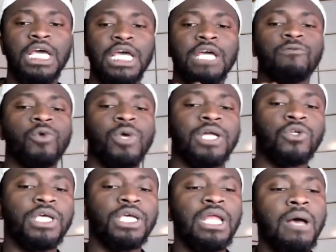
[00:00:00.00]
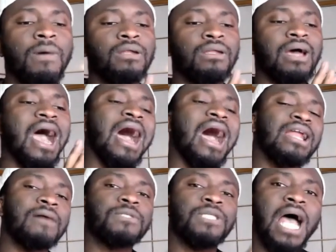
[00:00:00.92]
If we are talking about
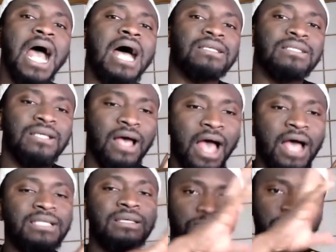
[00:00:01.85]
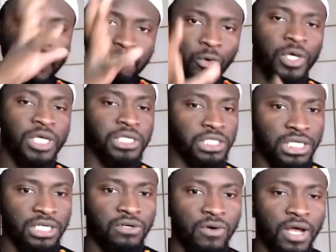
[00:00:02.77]
Arabs as a people in
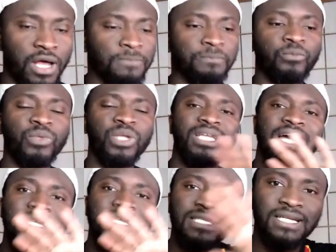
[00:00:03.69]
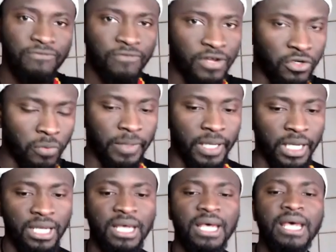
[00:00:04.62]
general, that is a different topic.